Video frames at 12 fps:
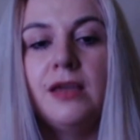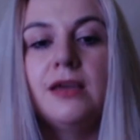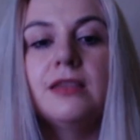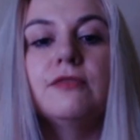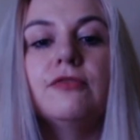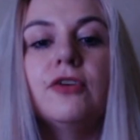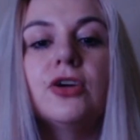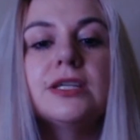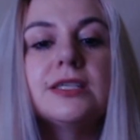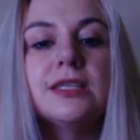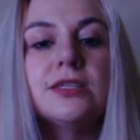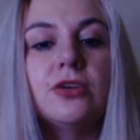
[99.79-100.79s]
The
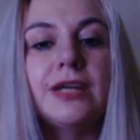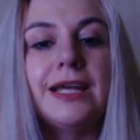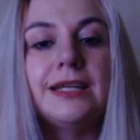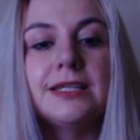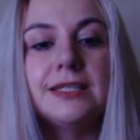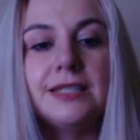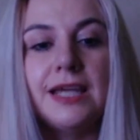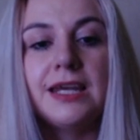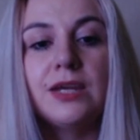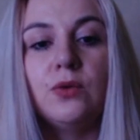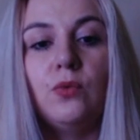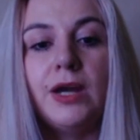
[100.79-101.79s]
focus is on
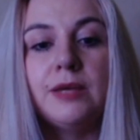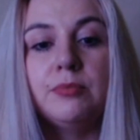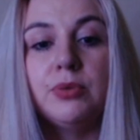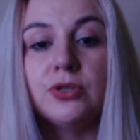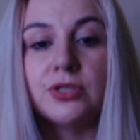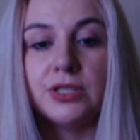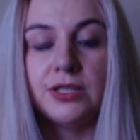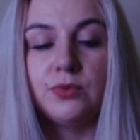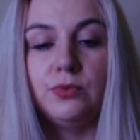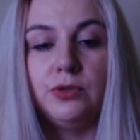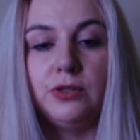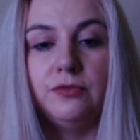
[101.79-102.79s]
understanding one person's
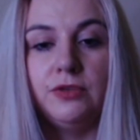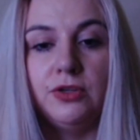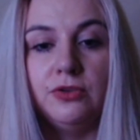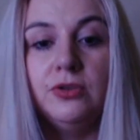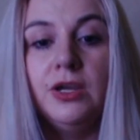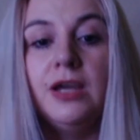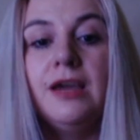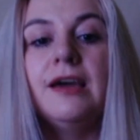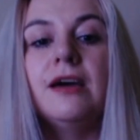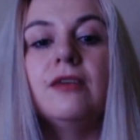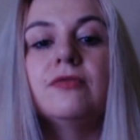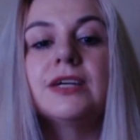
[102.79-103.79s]
worldview
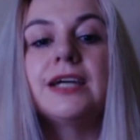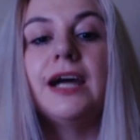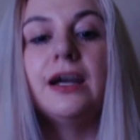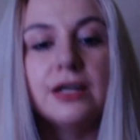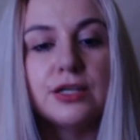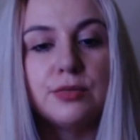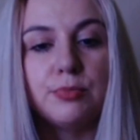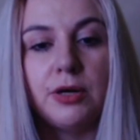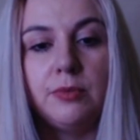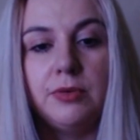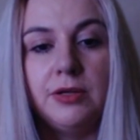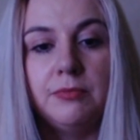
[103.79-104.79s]
of the current
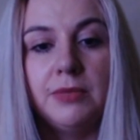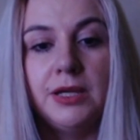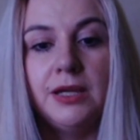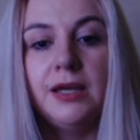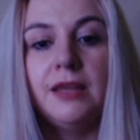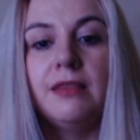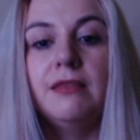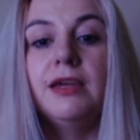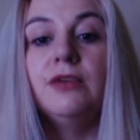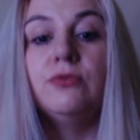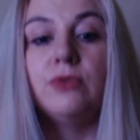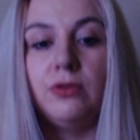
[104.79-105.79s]
problem,
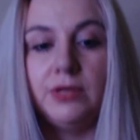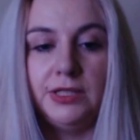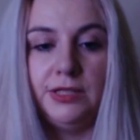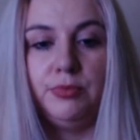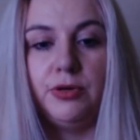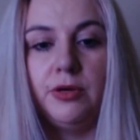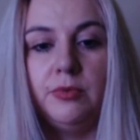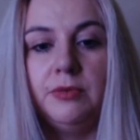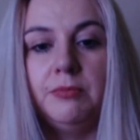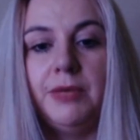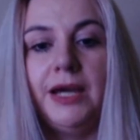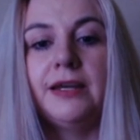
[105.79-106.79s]
their role in the
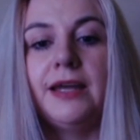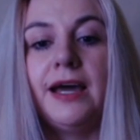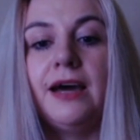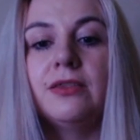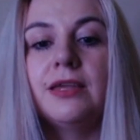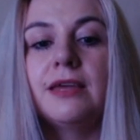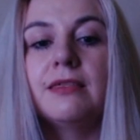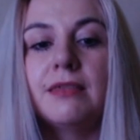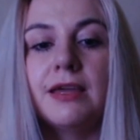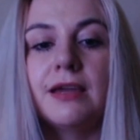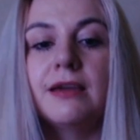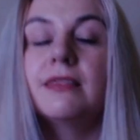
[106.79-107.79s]
problem, and how they
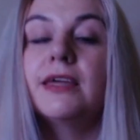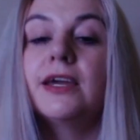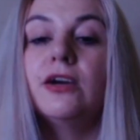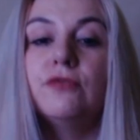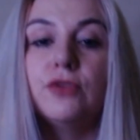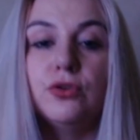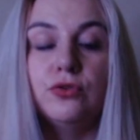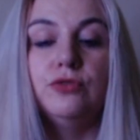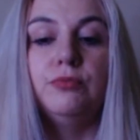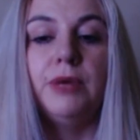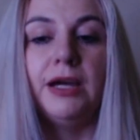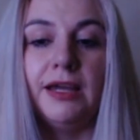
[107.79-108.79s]
think they are viewed
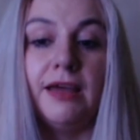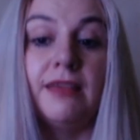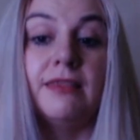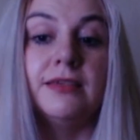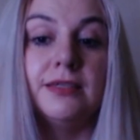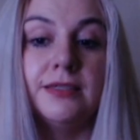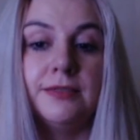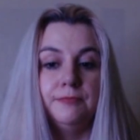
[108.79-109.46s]
by others.